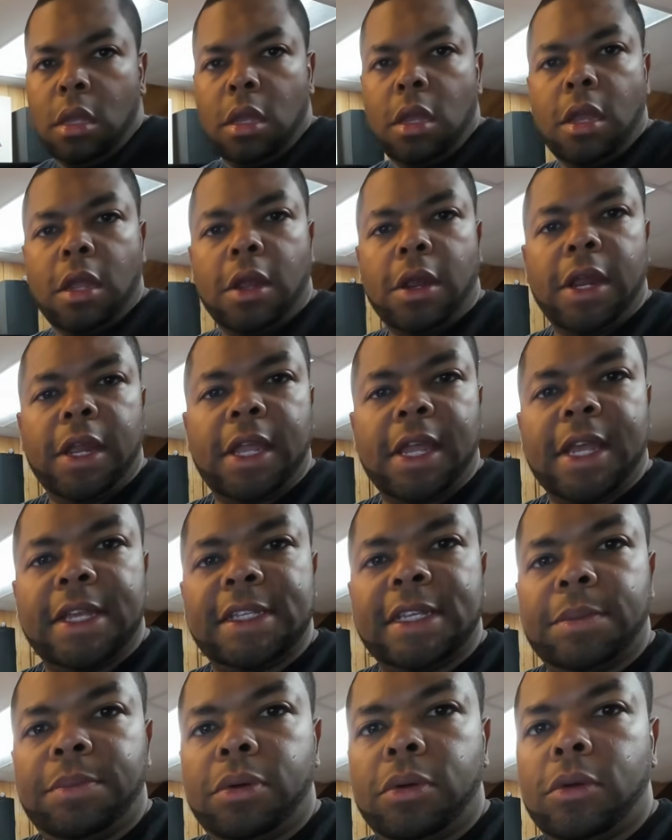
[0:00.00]
Alright guys,
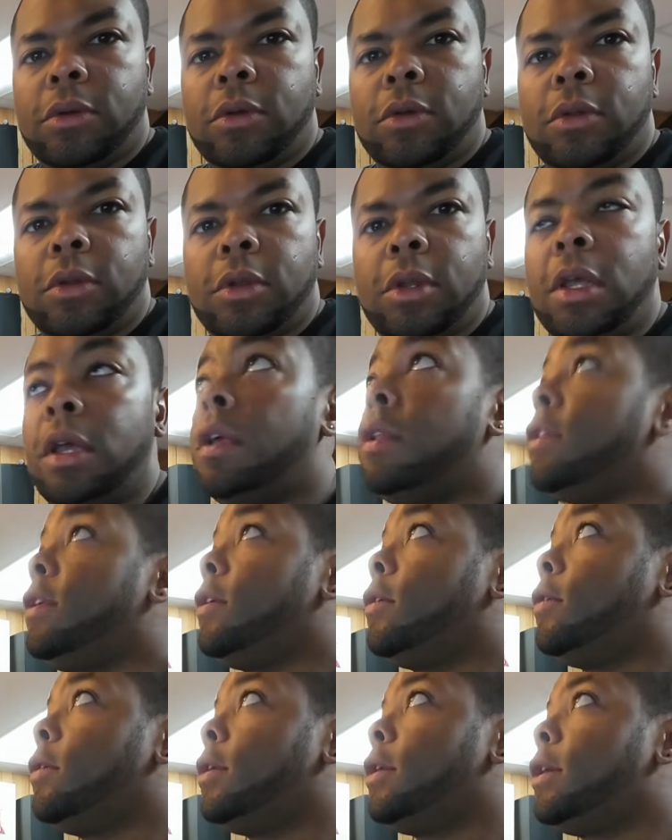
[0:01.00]
I pulled the
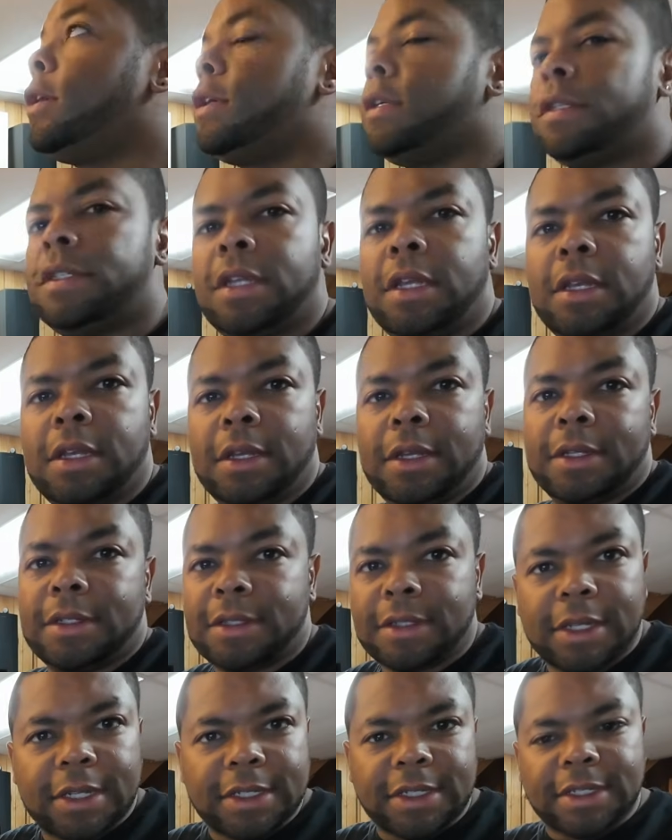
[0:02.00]
orders, and
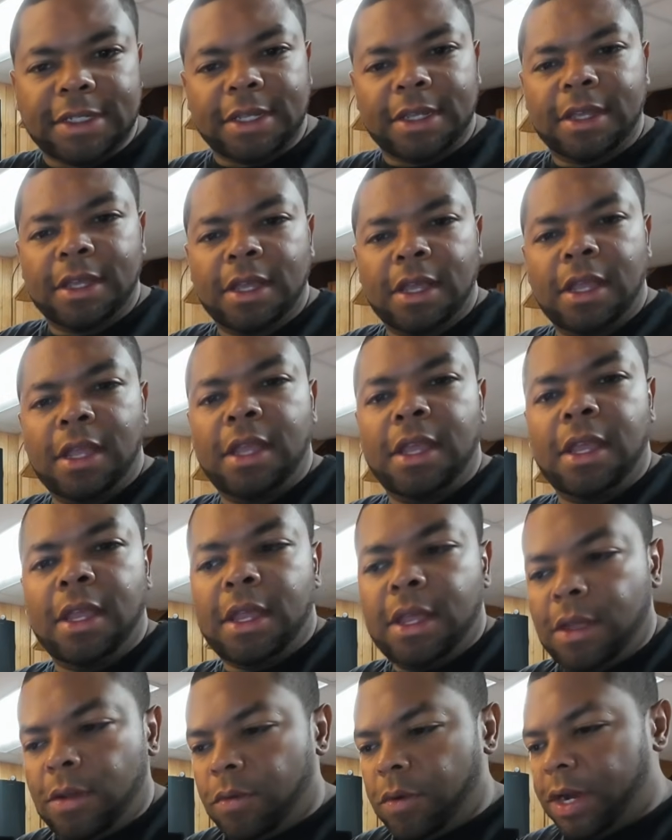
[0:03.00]
since
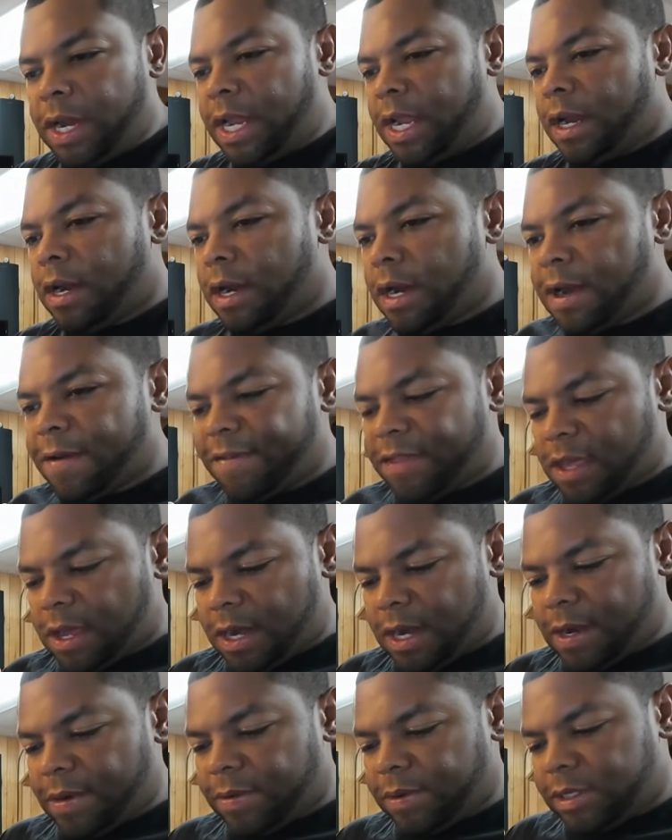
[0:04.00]
we're here, I thought
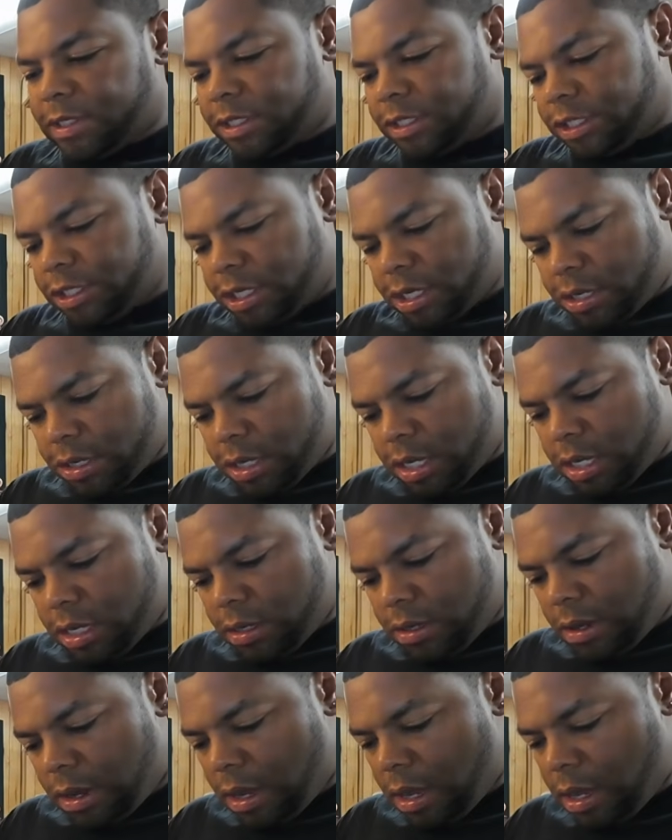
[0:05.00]
I would show you.